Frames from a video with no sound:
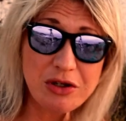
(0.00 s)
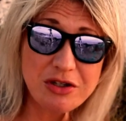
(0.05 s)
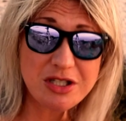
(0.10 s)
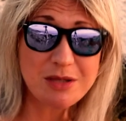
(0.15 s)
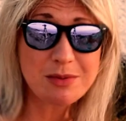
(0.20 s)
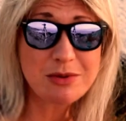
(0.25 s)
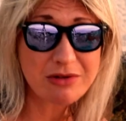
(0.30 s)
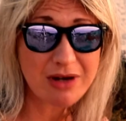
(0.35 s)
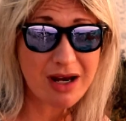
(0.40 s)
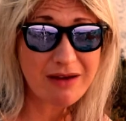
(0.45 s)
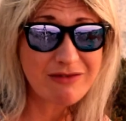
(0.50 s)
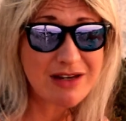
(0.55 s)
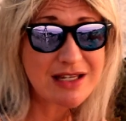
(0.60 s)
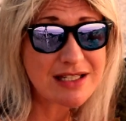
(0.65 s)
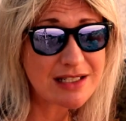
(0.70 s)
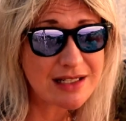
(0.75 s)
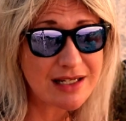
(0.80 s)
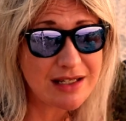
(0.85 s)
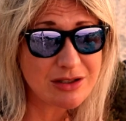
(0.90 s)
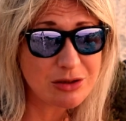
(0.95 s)
who subscribed
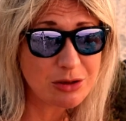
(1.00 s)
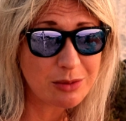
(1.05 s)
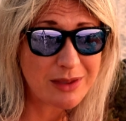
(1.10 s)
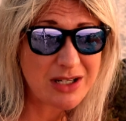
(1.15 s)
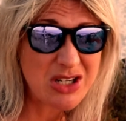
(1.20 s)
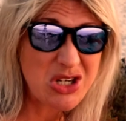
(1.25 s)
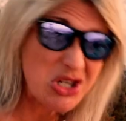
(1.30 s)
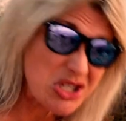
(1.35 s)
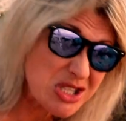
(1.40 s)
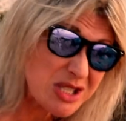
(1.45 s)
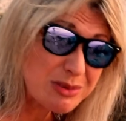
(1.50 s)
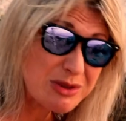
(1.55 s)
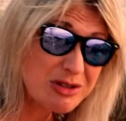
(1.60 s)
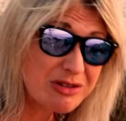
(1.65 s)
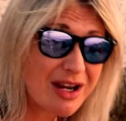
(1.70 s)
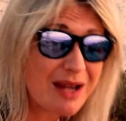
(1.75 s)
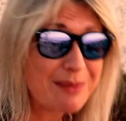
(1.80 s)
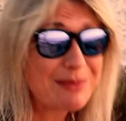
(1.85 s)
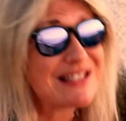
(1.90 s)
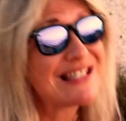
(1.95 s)
recently, to all my new
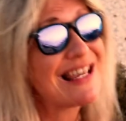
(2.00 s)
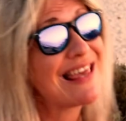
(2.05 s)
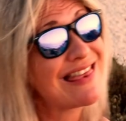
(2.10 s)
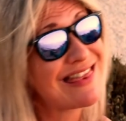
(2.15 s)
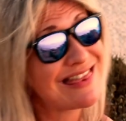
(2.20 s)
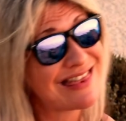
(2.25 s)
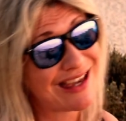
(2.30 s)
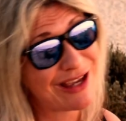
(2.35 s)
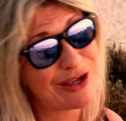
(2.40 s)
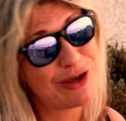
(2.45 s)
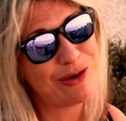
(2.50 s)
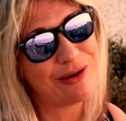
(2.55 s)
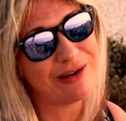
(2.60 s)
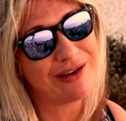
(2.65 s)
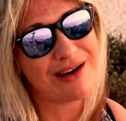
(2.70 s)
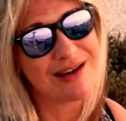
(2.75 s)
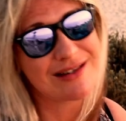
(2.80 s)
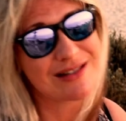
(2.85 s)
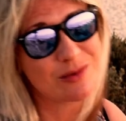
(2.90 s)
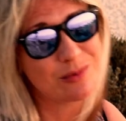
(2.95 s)
subscribers, thank you
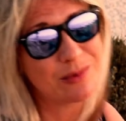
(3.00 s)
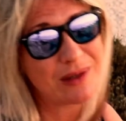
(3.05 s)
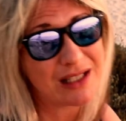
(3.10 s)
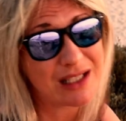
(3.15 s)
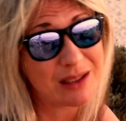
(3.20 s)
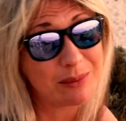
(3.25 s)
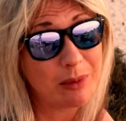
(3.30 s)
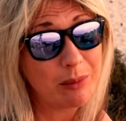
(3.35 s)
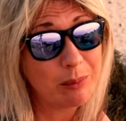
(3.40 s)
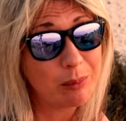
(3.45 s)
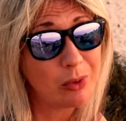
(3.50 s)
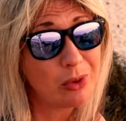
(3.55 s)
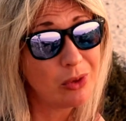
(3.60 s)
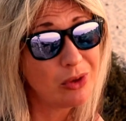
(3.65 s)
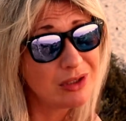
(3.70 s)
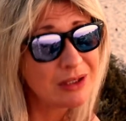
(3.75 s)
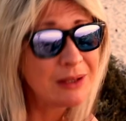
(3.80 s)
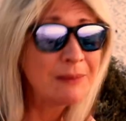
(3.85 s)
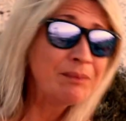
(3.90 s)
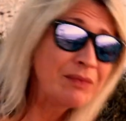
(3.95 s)
guys and welcome
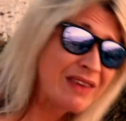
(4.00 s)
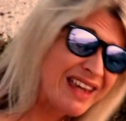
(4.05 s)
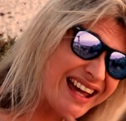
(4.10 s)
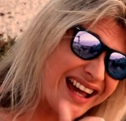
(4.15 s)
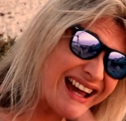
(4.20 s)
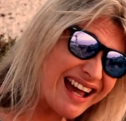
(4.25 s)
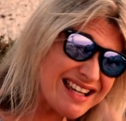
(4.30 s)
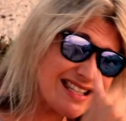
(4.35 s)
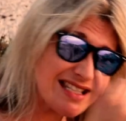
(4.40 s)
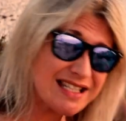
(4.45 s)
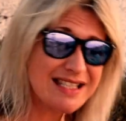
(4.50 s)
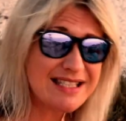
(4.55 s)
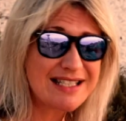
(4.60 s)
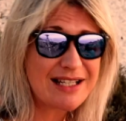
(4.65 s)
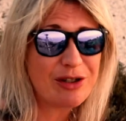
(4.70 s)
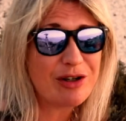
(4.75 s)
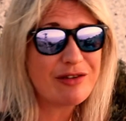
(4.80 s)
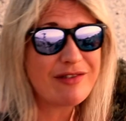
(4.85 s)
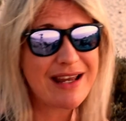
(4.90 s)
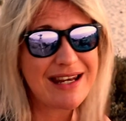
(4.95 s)
aboard. As you can
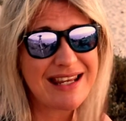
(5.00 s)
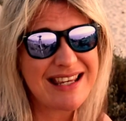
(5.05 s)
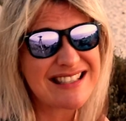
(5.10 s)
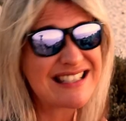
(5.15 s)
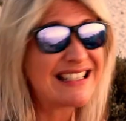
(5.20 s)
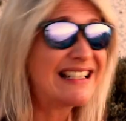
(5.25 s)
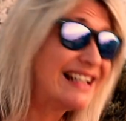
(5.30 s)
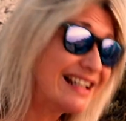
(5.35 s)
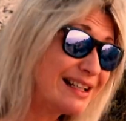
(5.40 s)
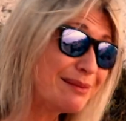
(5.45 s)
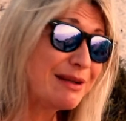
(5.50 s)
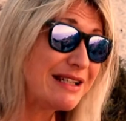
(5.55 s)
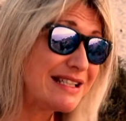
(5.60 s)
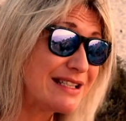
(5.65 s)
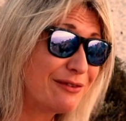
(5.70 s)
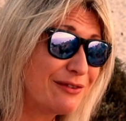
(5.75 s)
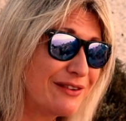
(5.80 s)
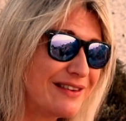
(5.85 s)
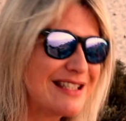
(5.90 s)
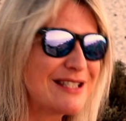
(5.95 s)
tell already, it's a little bit
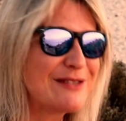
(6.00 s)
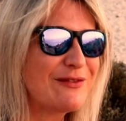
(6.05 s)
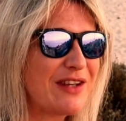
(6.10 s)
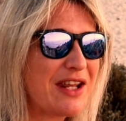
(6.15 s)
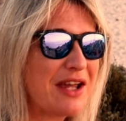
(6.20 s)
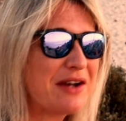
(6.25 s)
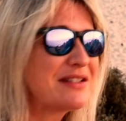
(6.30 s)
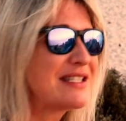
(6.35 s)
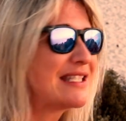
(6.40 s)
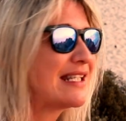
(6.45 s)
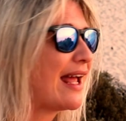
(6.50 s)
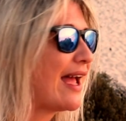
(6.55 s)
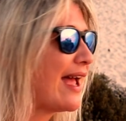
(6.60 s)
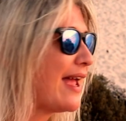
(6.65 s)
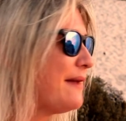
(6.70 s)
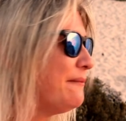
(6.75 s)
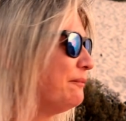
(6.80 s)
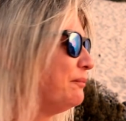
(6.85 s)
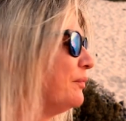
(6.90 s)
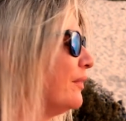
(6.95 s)
different this video
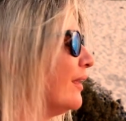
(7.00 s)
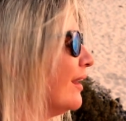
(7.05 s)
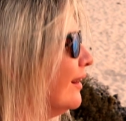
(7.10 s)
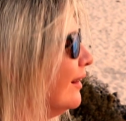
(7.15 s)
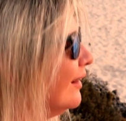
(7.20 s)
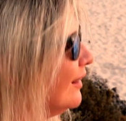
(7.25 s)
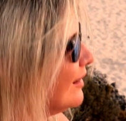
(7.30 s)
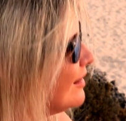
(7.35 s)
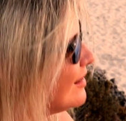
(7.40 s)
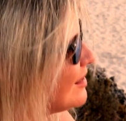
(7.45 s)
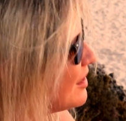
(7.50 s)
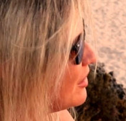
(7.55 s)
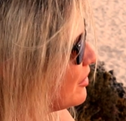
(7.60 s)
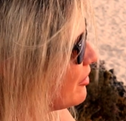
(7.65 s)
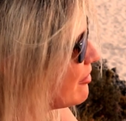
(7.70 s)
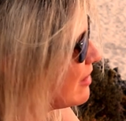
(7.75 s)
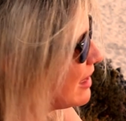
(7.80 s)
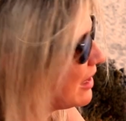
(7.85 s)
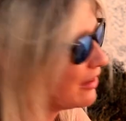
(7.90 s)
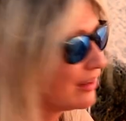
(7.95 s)
today. You're
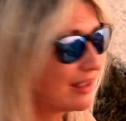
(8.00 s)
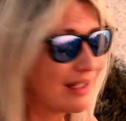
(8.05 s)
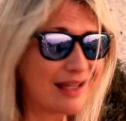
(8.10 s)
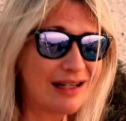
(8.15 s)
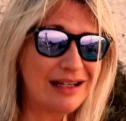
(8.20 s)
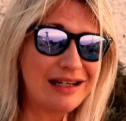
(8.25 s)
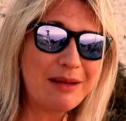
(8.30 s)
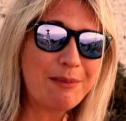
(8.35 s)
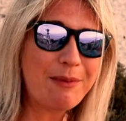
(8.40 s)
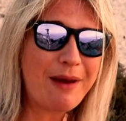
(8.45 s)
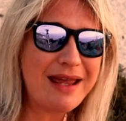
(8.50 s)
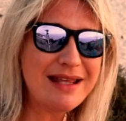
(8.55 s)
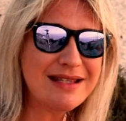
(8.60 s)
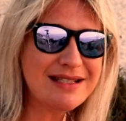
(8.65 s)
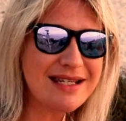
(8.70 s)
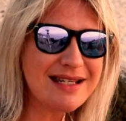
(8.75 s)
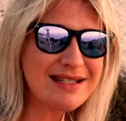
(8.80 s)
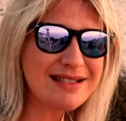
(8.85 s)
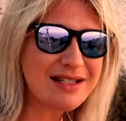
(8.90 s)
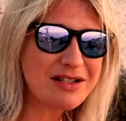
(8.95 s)
not really going to get any
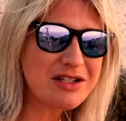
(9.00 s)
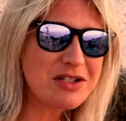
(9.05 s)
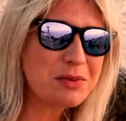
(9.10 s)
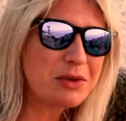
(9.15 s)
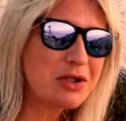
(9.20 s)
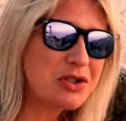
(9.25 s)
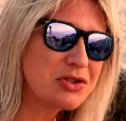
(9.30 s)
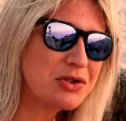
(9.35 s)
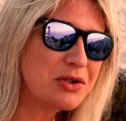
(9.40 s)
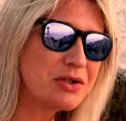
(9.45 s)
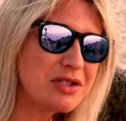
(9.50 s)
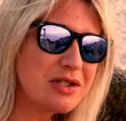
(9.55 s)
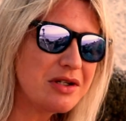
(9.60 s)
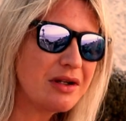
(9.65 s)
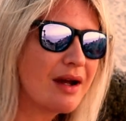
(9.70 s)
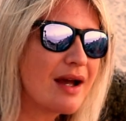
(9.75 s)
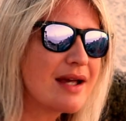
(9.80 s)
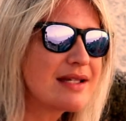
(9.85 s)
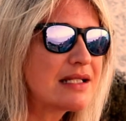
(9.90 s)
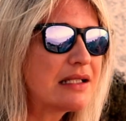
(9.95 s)
paintings. I just want to talk to you
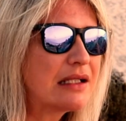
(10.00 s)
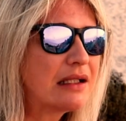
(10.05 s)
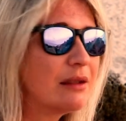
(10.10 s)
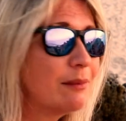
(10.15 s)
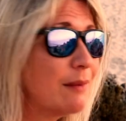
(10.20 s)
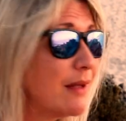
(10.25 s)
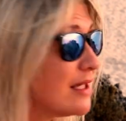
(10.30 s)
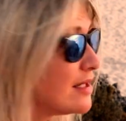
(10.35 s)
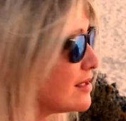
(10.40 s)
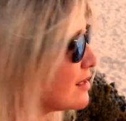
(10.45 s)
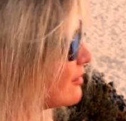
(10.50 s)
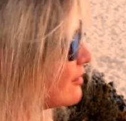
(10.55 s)
guys a little bit.